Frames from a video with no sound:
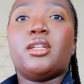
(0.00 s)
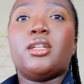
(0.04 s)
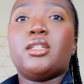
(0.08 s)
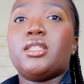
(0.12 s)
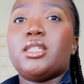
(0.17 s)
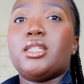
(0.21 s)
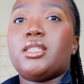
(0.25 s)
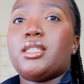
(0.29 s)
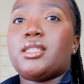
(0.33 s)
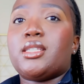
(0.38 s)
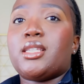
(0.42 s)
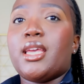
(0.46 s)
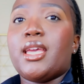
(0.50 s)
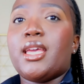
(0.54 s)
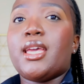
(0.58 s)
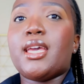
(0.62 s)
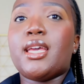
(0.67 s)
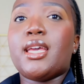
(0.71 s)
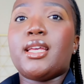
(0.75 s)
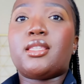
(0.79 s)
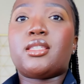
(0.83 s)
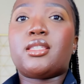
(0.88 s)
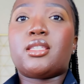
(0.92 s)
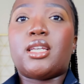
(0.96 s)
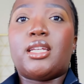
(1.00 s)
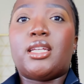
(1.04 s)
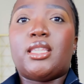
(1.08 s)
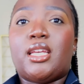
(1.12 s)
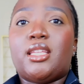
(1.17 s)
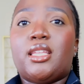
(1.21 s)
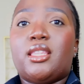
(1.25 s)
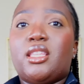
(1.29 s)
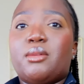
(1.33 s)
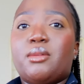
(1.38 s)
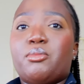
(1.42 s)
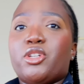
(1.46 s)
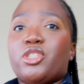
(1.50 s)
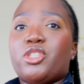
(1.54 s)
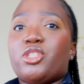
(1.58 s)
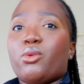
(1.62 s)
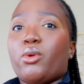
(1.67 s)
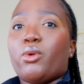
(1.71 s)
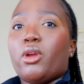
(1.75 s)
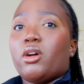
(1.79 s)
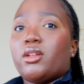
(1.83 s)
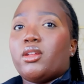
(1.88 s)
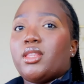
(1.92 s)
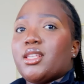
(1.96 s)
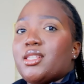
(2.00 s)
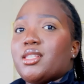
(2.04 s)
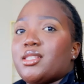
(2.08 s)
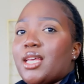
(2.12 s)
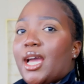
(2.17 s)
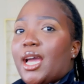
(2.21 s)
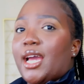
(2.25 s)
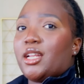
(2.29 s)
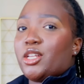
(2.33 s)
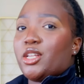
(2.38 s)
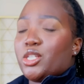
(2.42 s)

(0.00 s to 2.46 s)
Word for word: this is it and then the material on the side